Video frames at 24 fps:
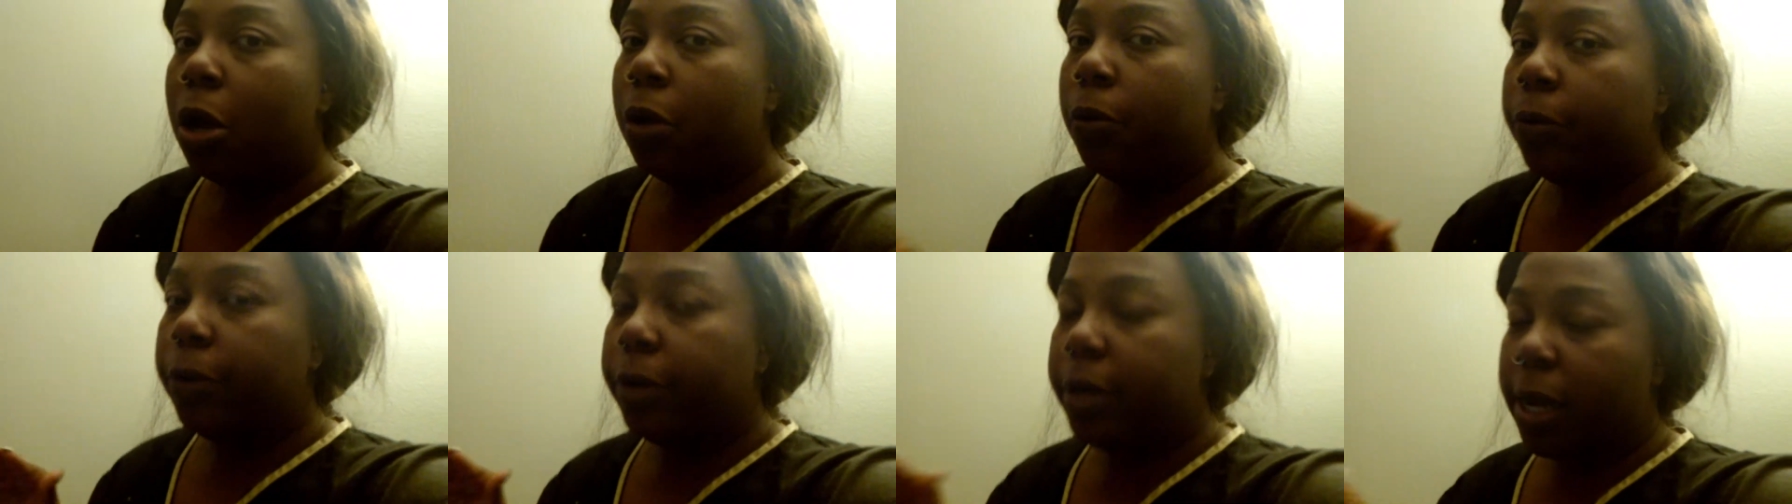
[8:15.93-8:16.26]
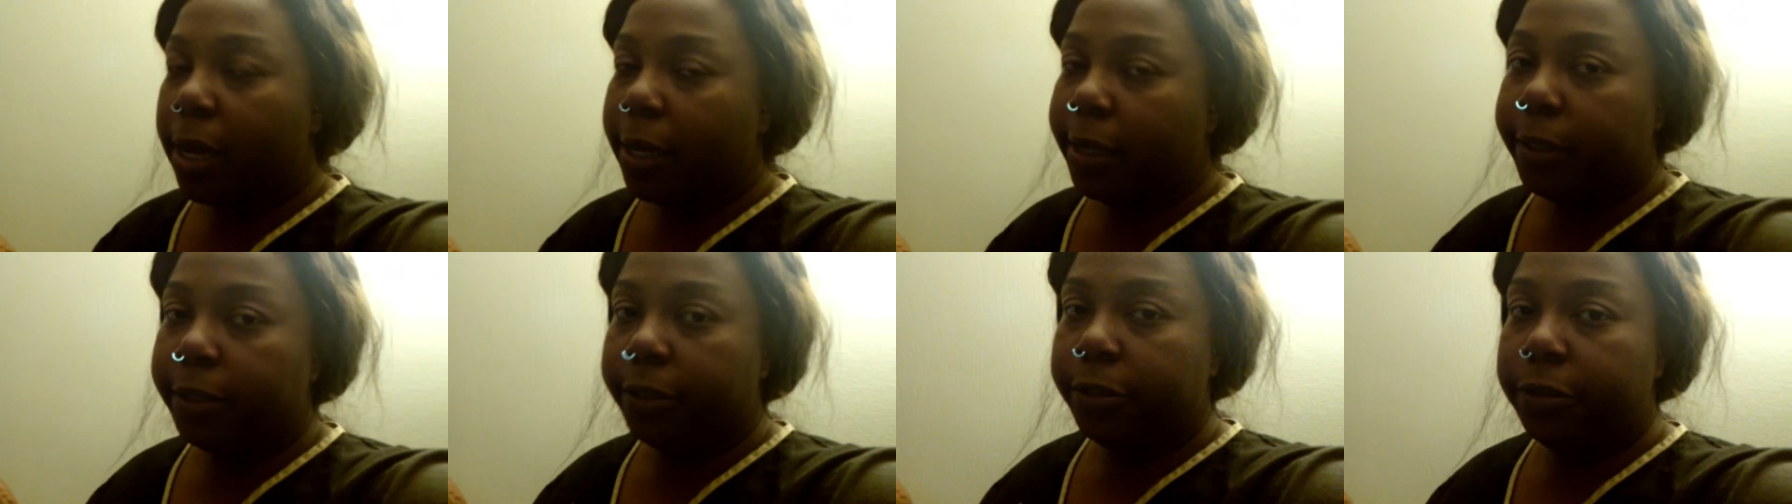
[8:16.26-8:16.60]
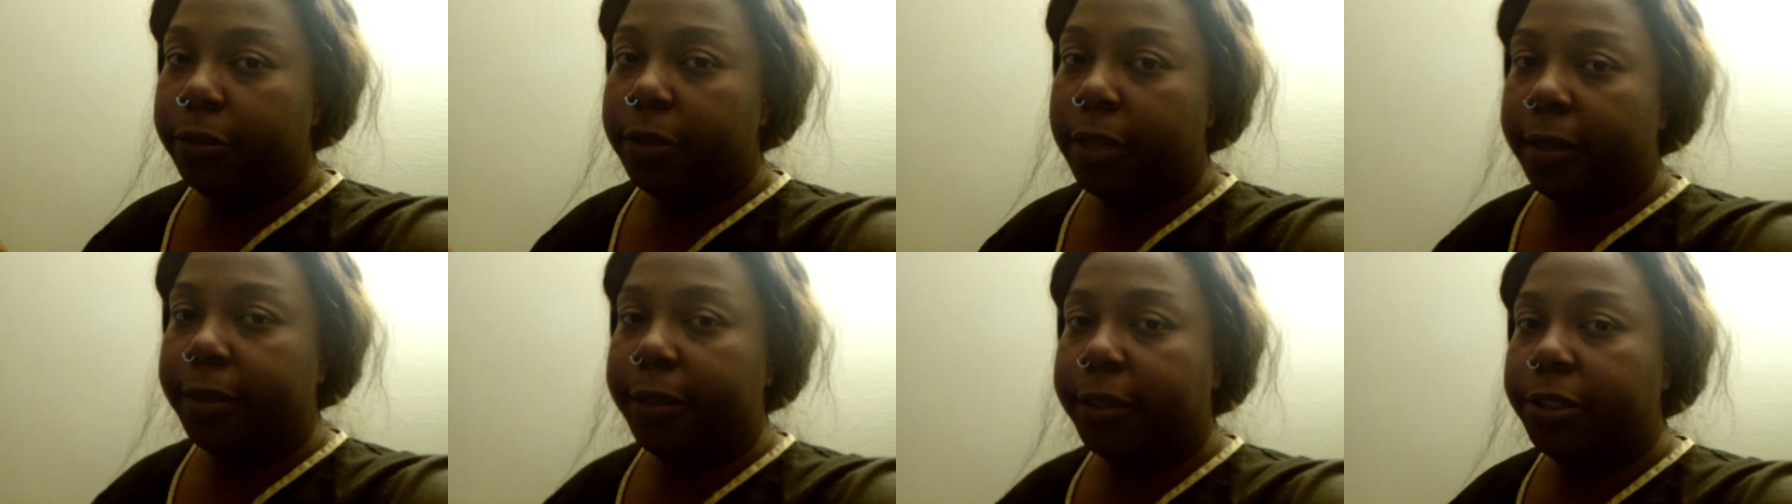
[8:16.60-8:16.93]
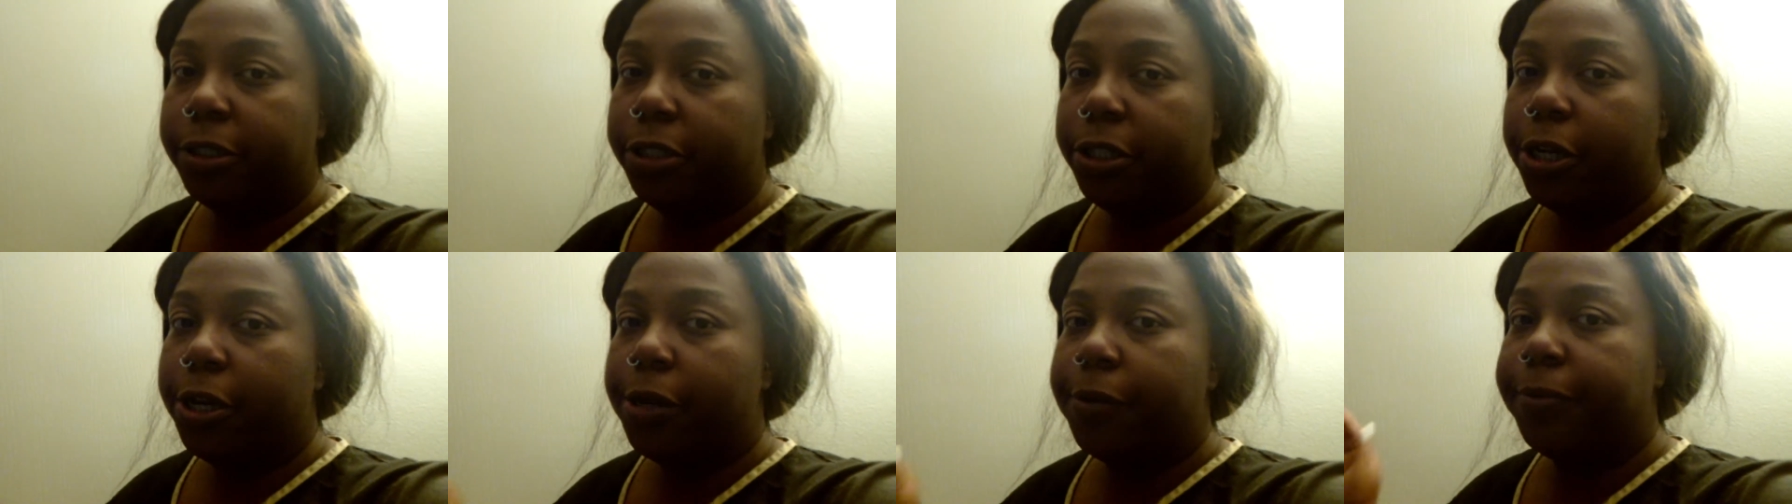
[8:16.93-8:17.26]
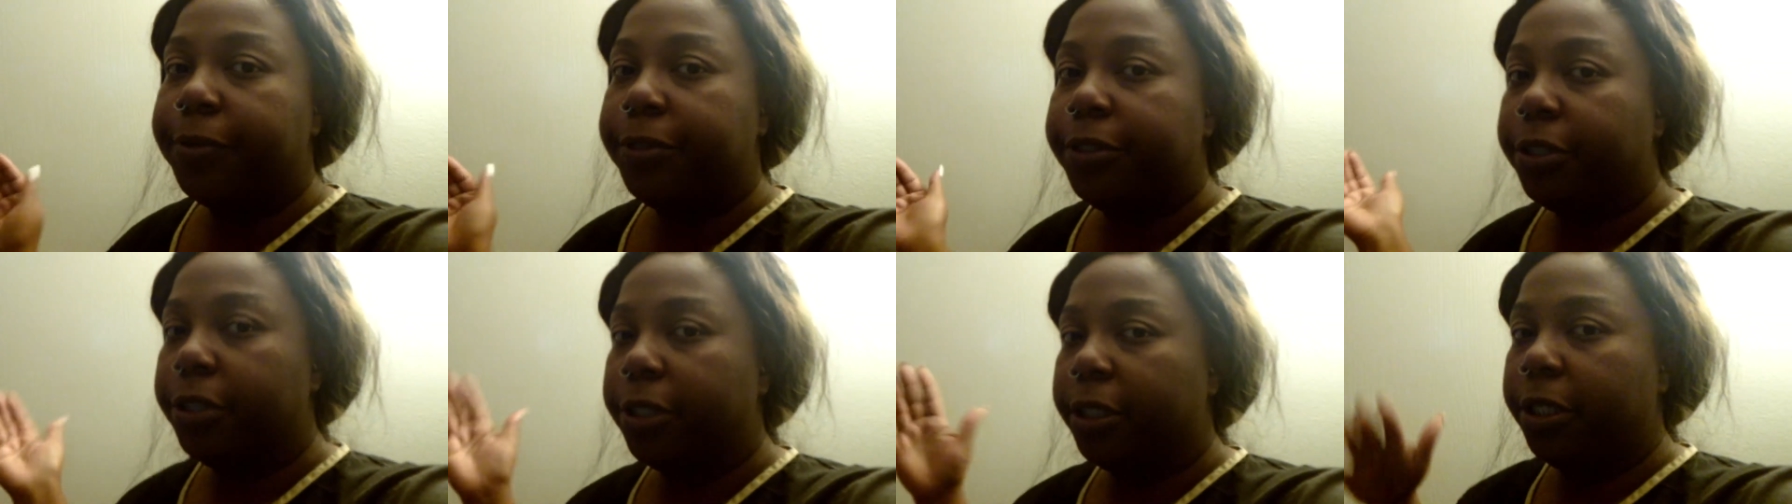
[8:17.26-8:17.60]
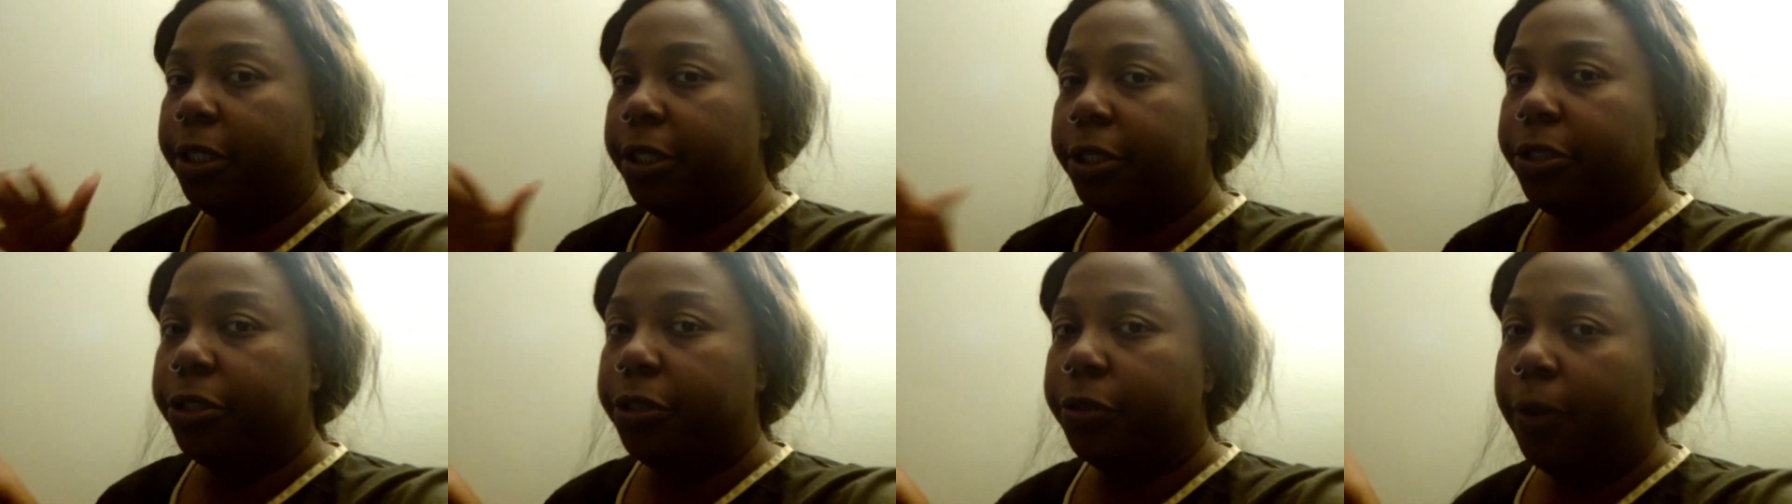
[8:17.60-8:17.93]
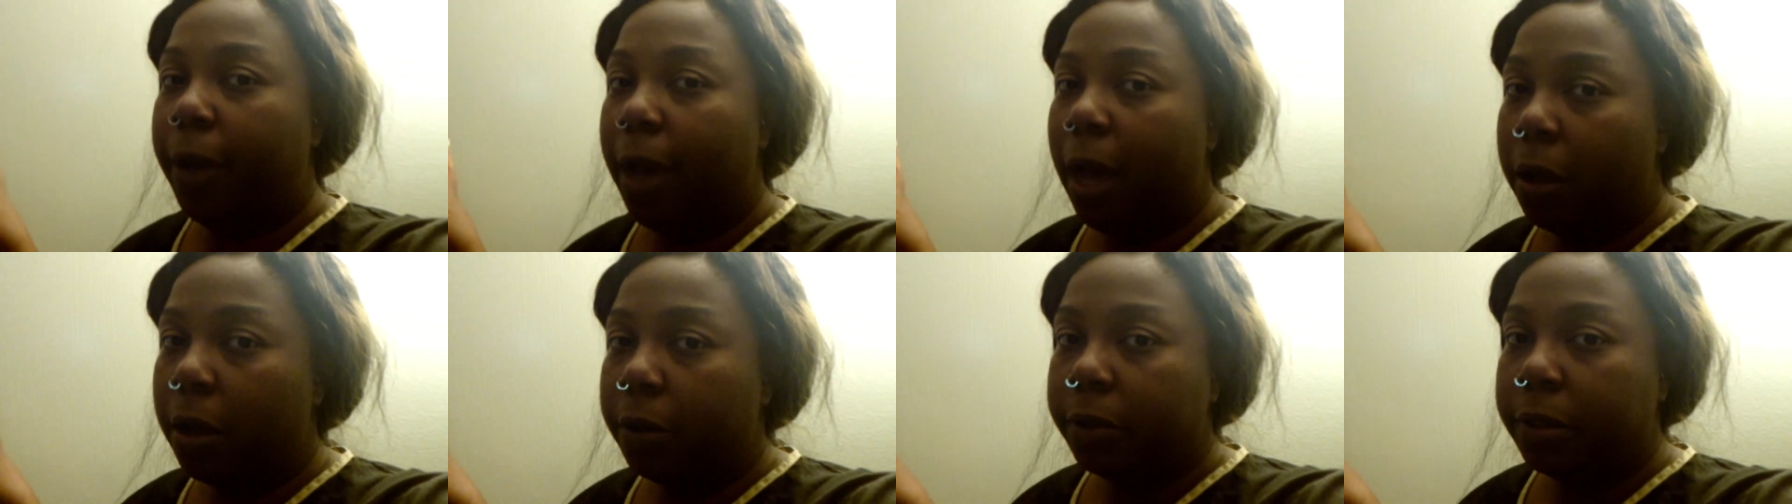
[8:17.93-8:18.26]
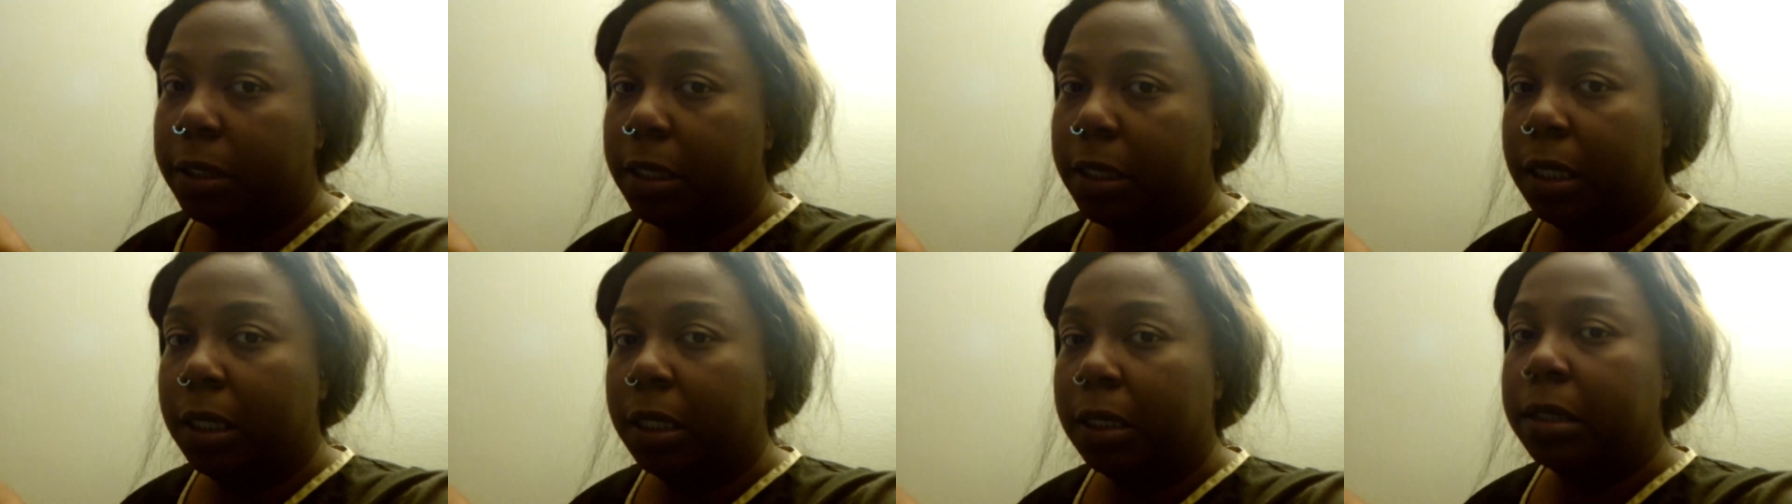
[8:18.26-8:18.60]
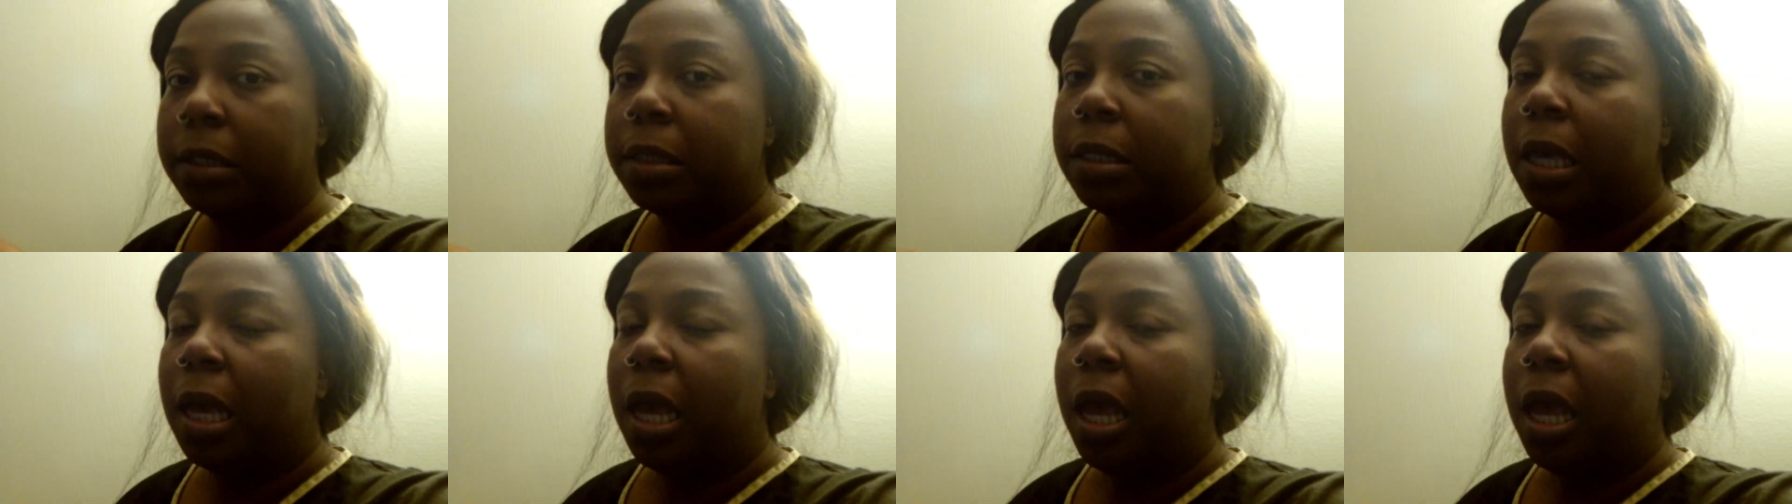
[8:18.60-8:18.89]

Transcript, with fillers: We're not going to do that this year. We're just going to do houses